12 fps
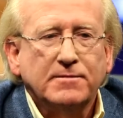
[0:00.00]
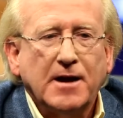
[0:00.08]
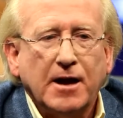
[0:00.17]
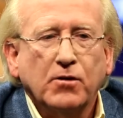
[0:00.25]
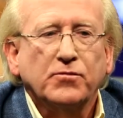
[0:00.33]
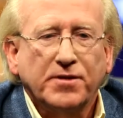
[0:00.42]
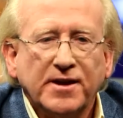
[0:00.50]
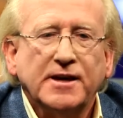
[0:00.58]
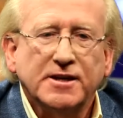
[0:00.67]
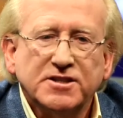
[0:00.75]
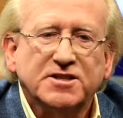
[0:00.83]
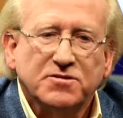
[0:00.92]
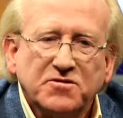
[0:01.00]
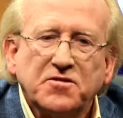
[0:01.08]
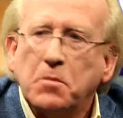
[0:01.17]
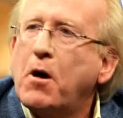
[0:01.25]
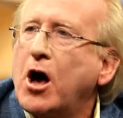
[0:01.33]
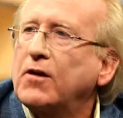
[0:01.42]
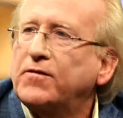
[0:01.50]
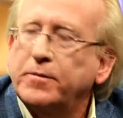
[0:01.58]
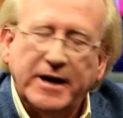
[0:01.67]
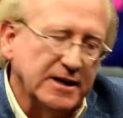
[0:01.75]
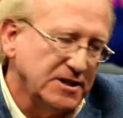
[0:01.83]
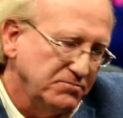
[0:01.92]
I don't think it's the model for
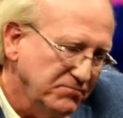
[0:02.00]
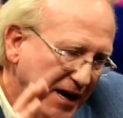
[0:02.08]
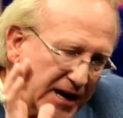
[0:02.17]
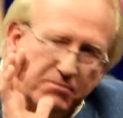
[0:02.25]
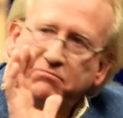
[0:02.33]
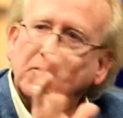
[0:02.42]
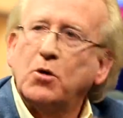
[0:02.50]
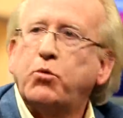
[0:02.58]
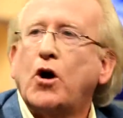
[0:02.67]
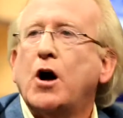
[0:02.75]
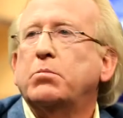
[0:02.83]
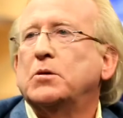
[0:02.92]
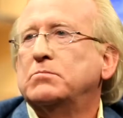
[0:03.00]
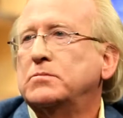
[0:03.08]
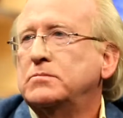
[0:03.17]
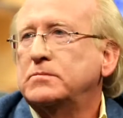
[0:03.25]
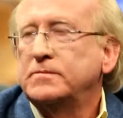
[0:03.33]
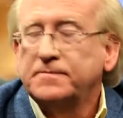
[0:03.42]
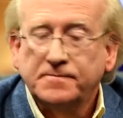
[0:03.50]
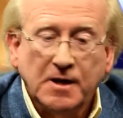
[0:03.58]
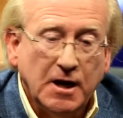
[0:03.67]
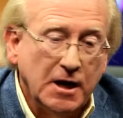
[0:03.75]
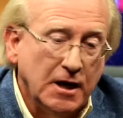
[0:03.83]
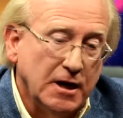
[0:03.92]
me. I said, hey, no problem.
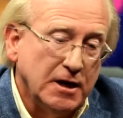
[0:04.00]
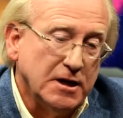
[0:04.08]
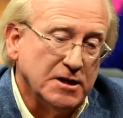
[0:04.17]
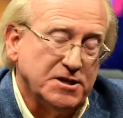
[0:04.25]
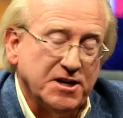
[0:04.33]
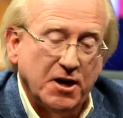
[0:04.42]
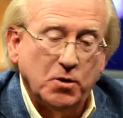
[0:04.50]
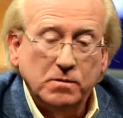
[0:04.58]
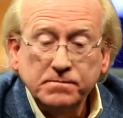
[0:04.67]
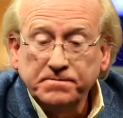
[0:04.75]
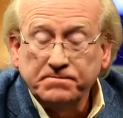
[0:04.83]
So,